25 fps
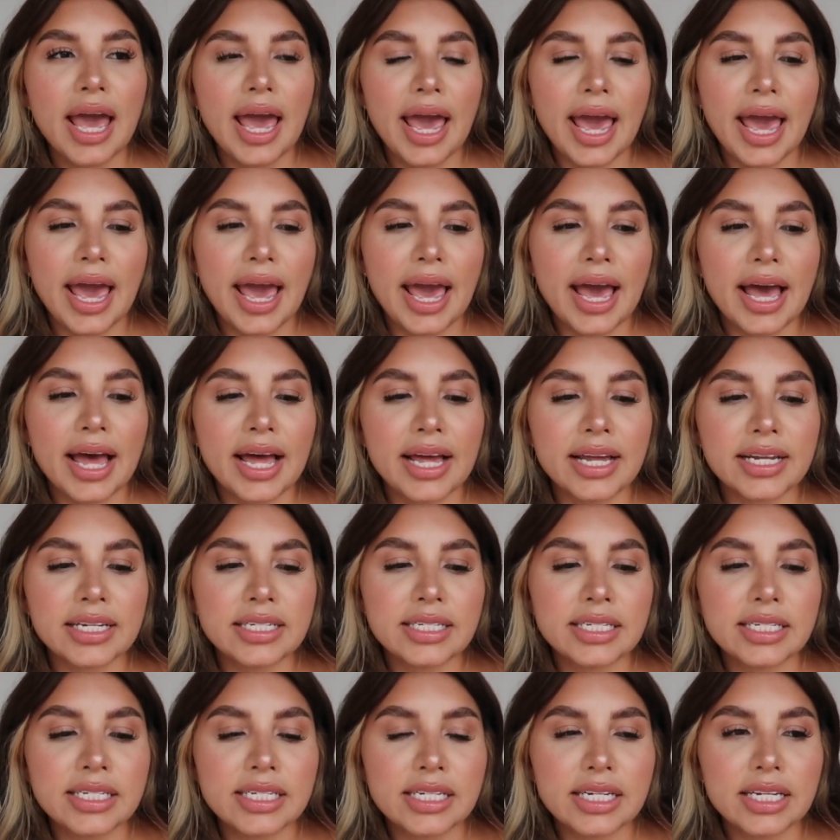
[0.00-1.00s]

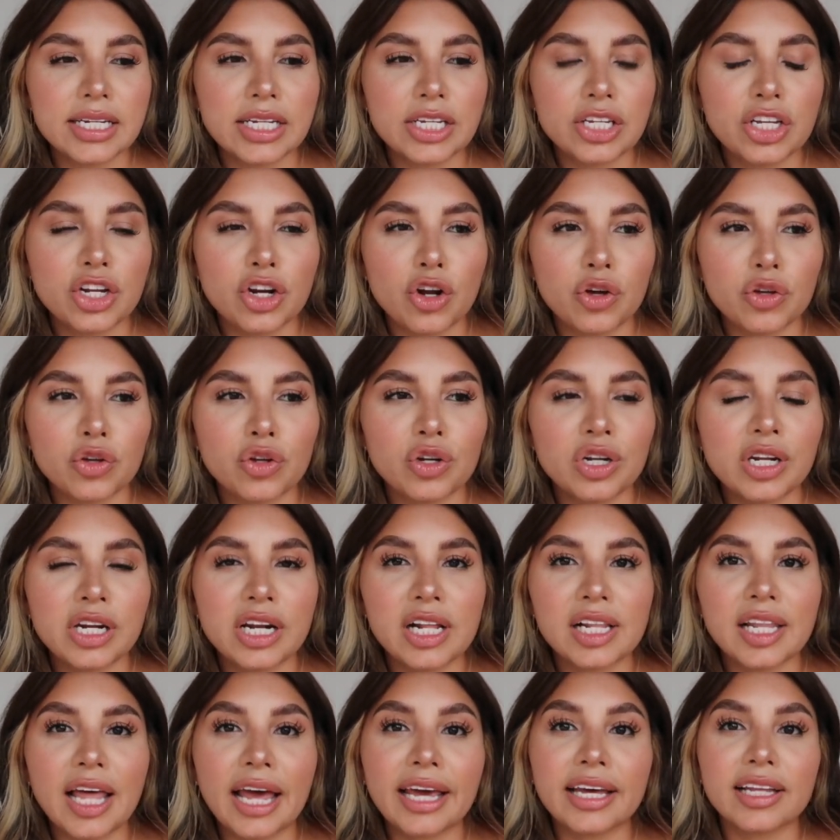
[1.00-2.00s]
And you know, you need
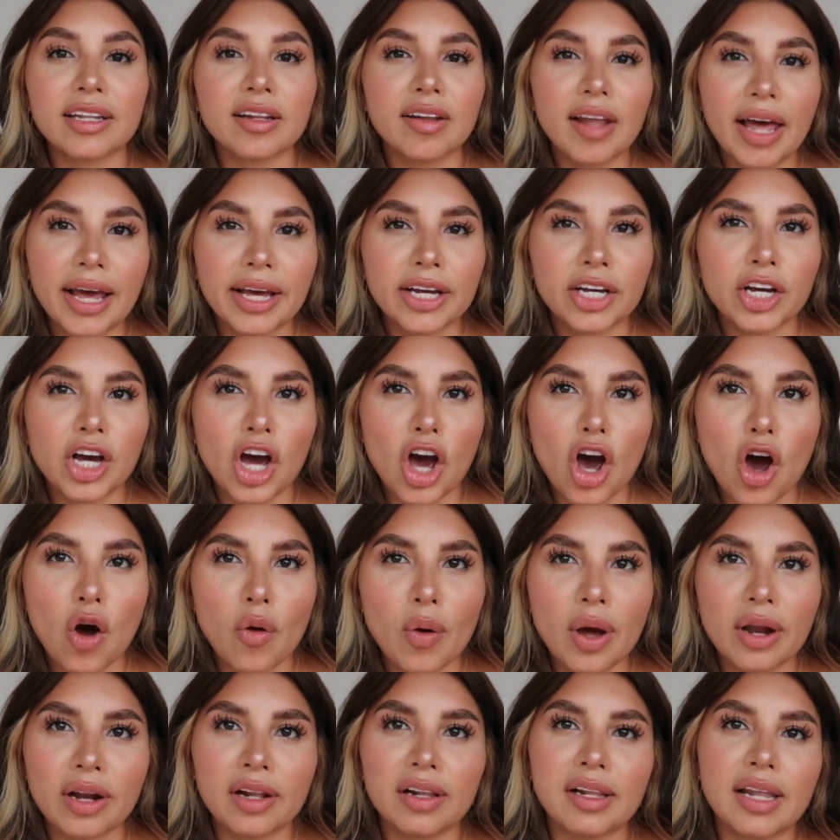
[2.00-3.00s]
to like let
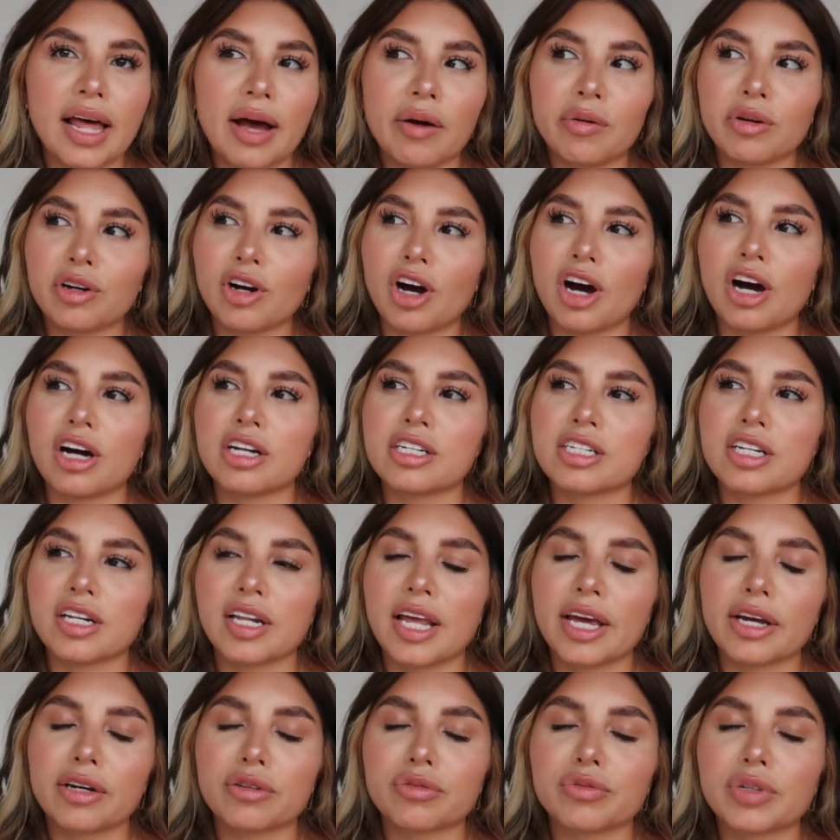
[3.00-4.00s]
go and allow God to
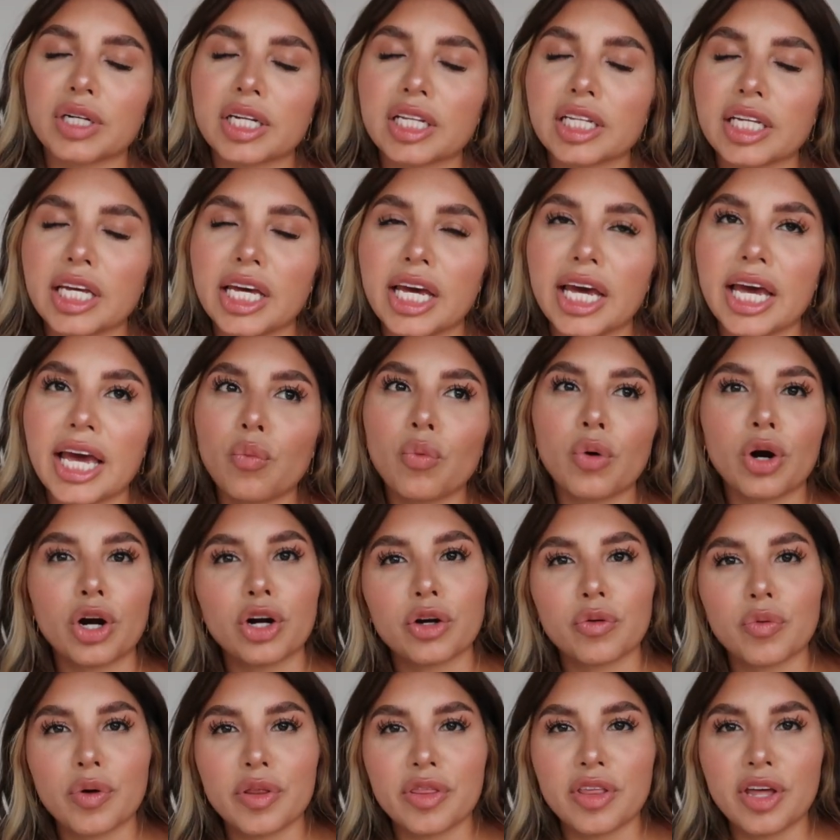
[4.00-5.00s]
like really
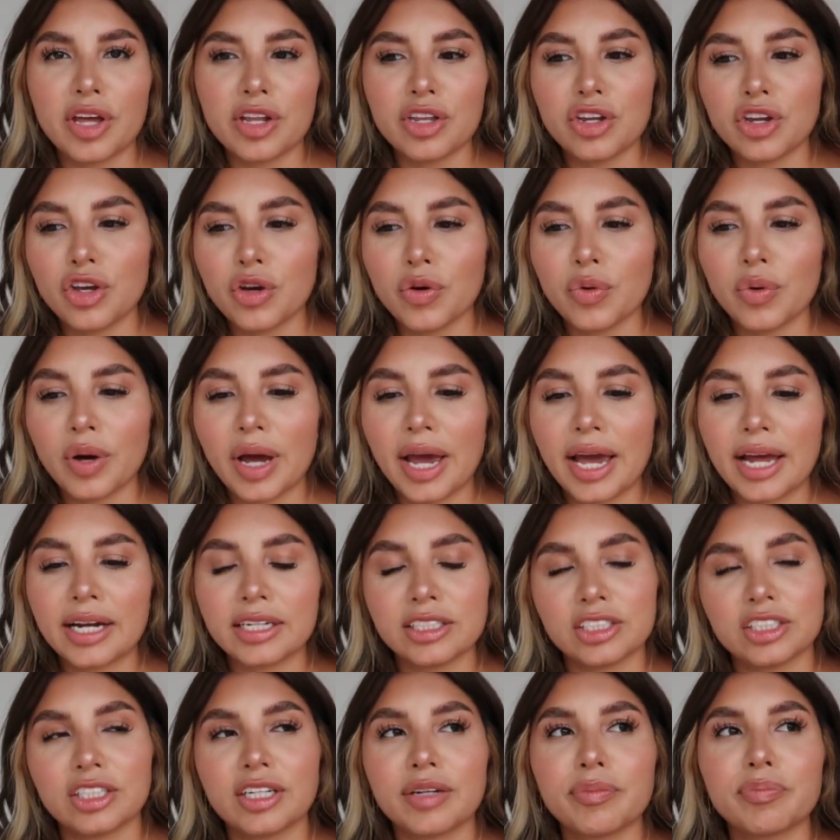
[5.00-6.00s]
work within you
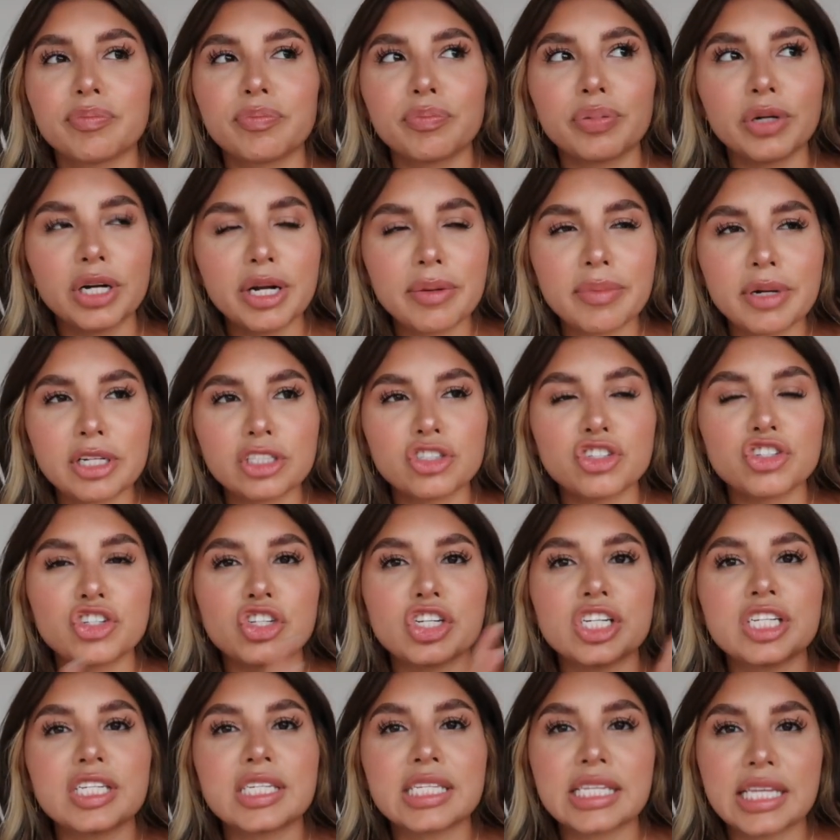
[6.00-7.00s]
and pretty much
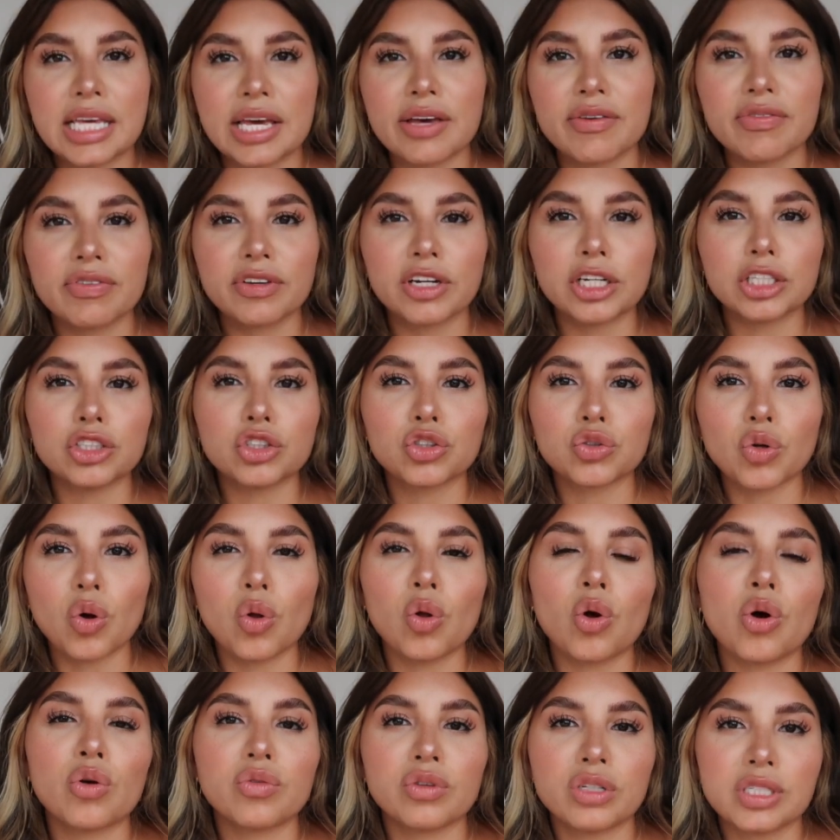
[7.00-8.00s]
just give
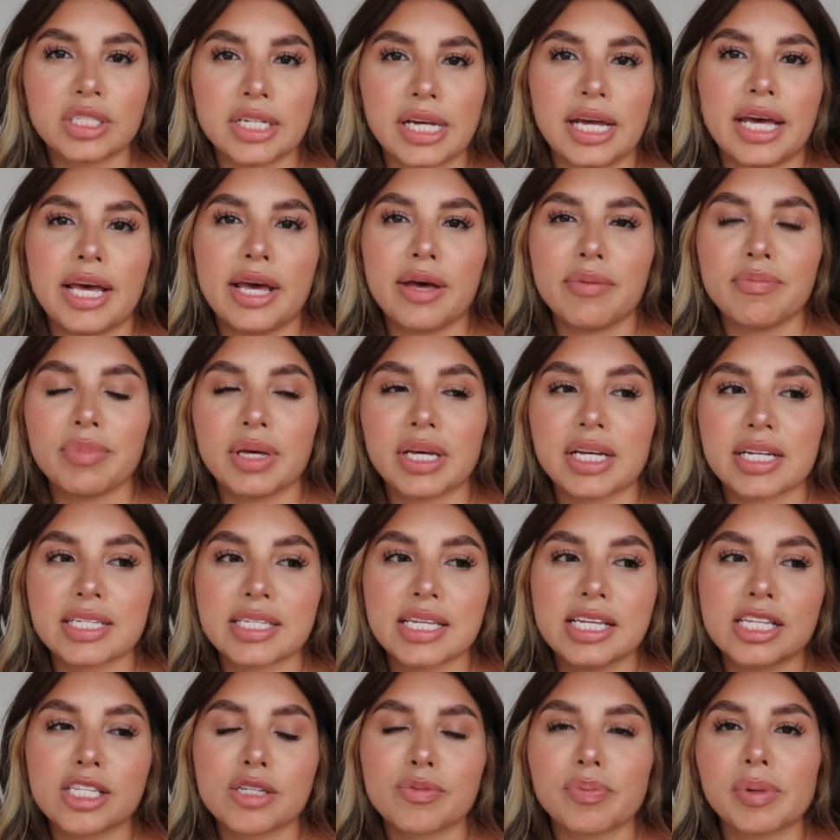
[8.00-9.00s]
control over to him
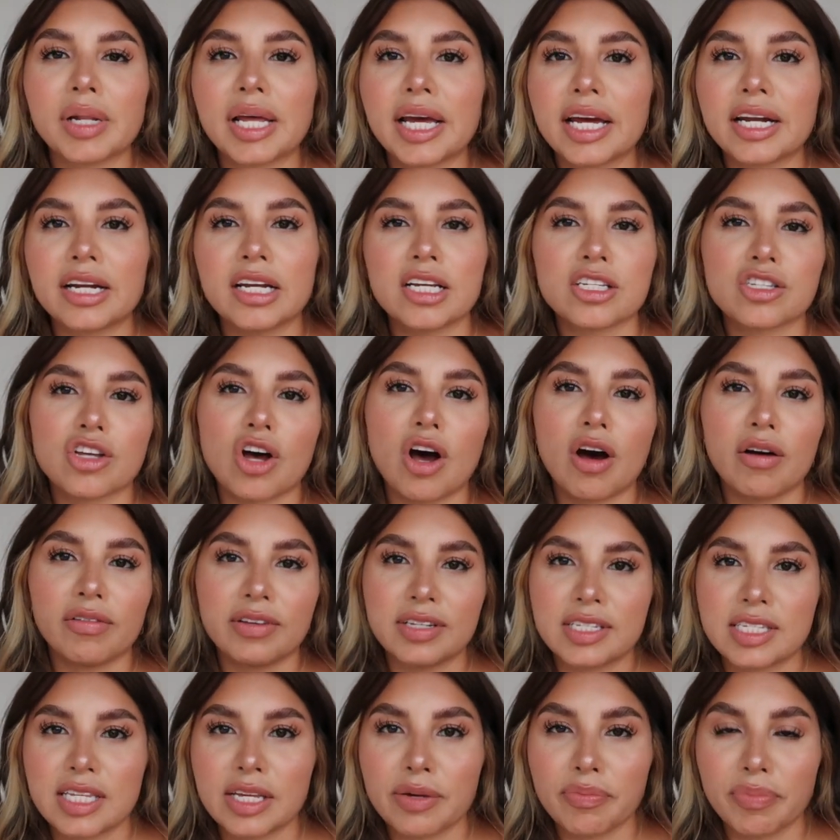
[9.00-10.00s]
because his plan is
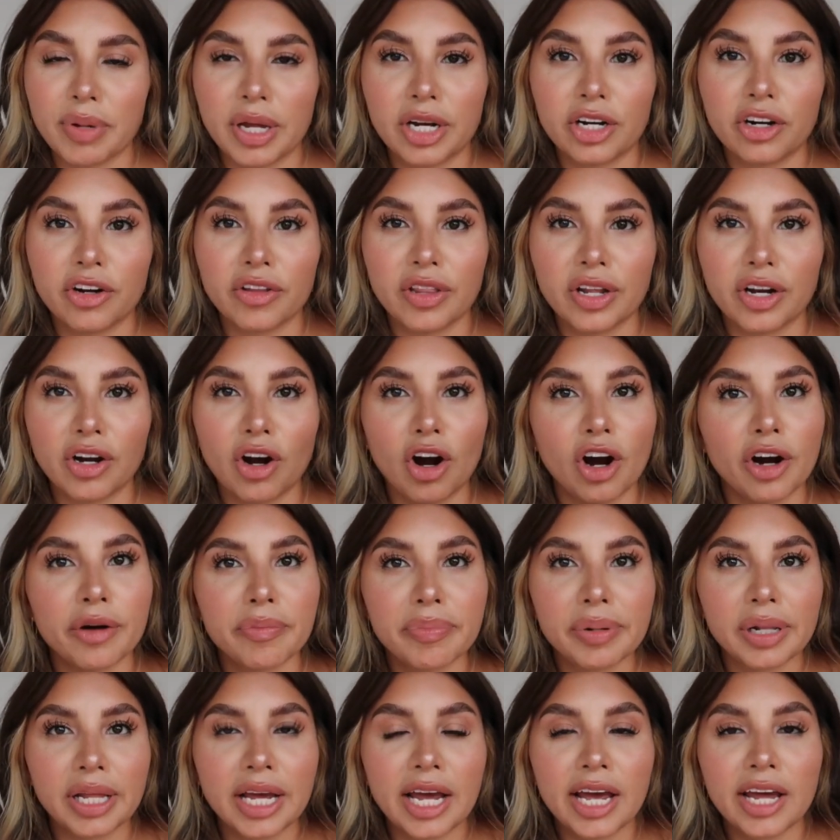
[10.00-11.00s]
obviously better than our
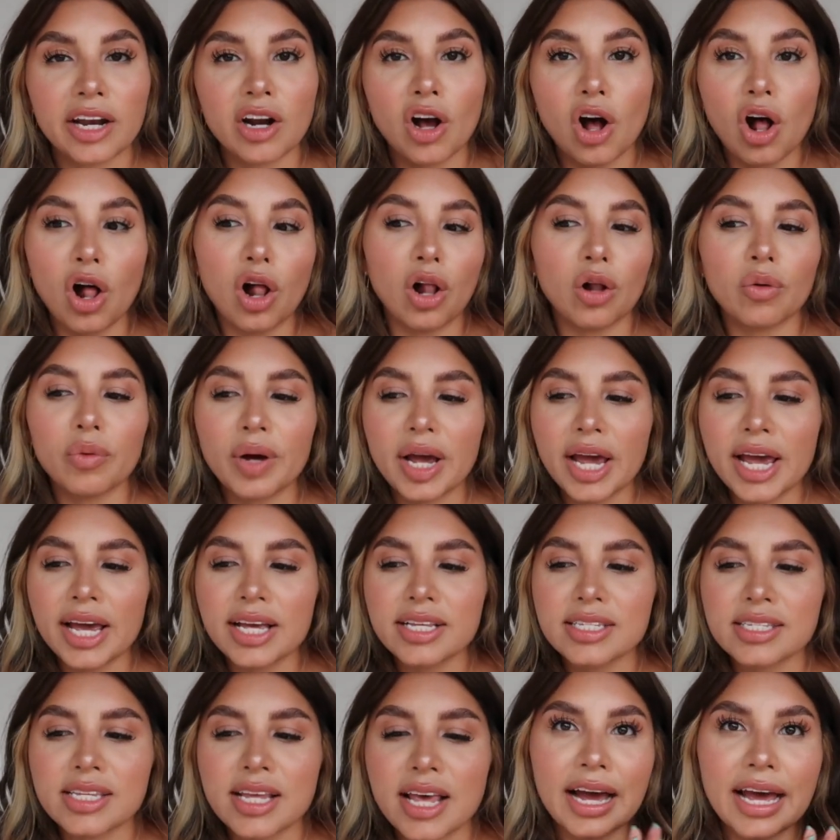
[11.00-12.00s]
plan
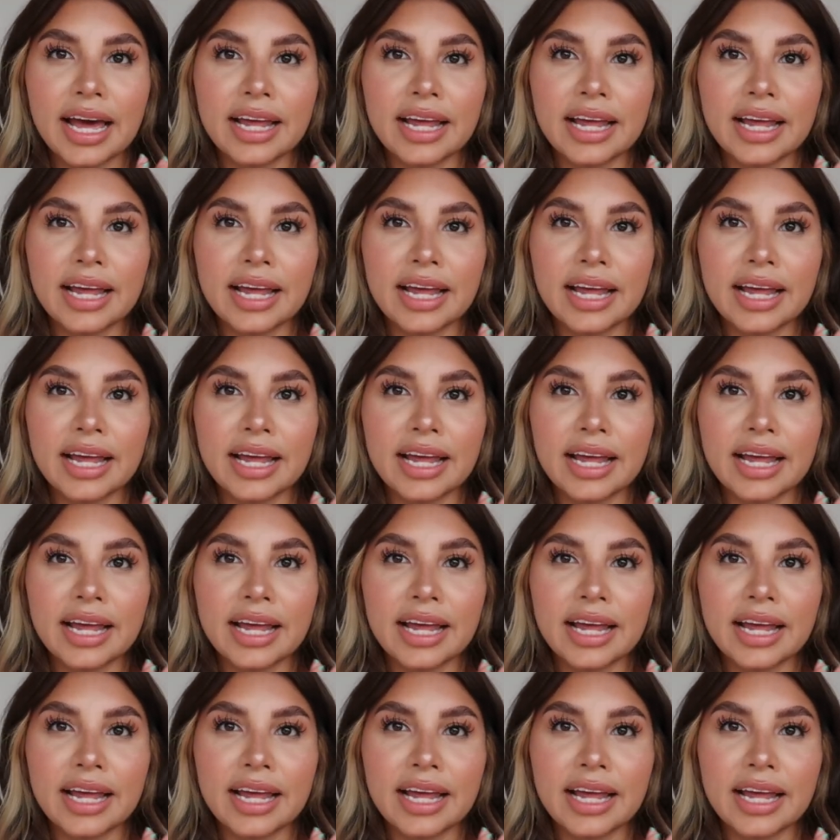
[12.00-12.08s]
always.